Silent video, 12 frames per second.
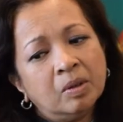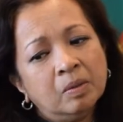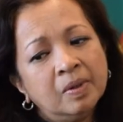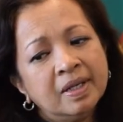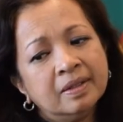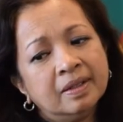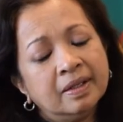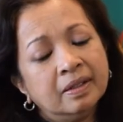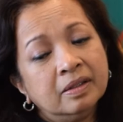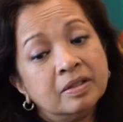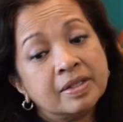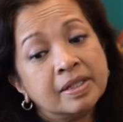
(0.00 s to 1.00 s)
Well,
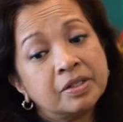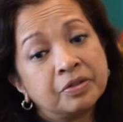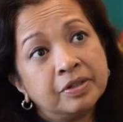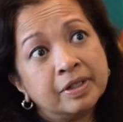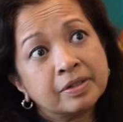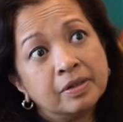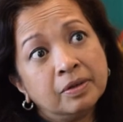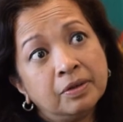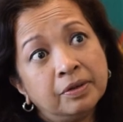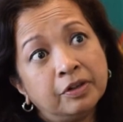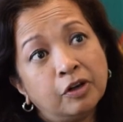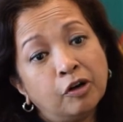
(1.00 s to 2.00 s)
SIS conducts a
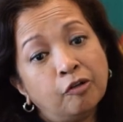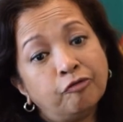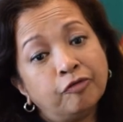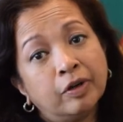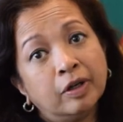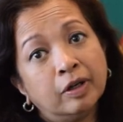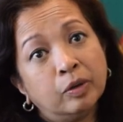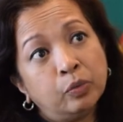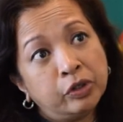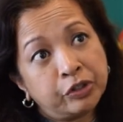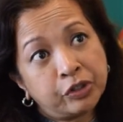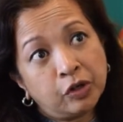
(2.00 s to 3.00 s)
lot of
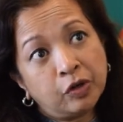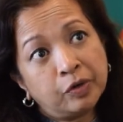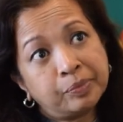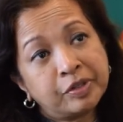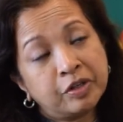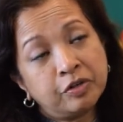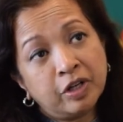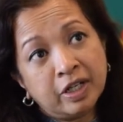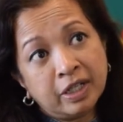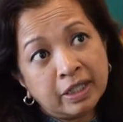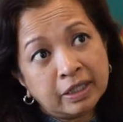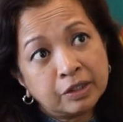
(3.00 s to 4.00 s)
workshops and
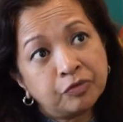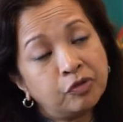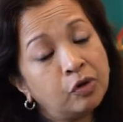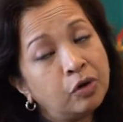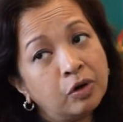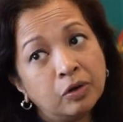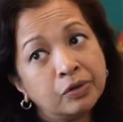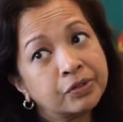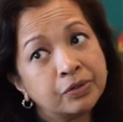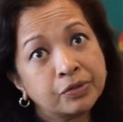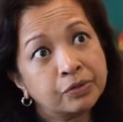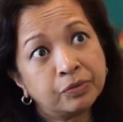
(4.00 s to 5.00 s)
trainings for all
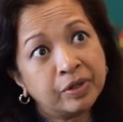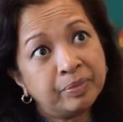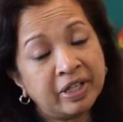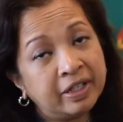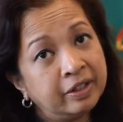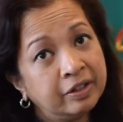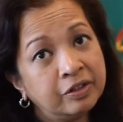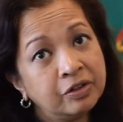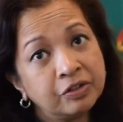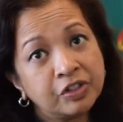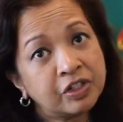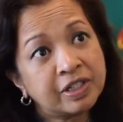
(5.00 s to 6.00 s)
sorts of women, and
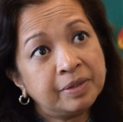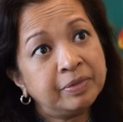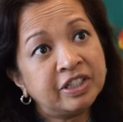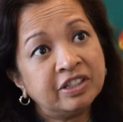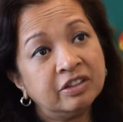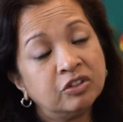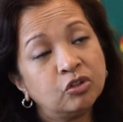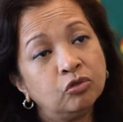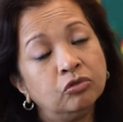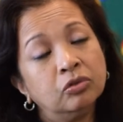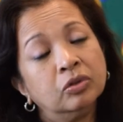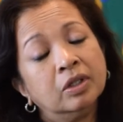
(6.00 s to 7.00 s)
not just limited
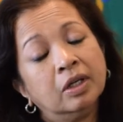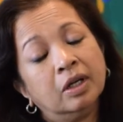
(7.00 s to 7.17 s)
to